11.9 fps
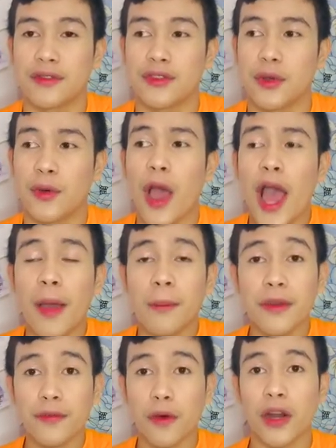So
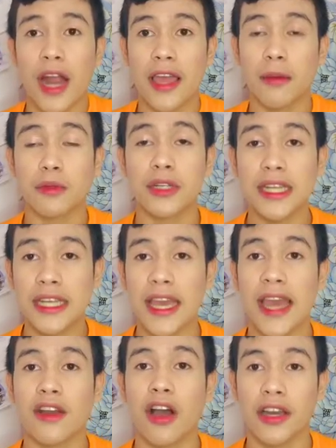before, I am
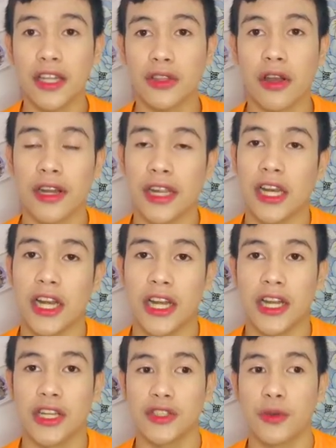really an auditory learner.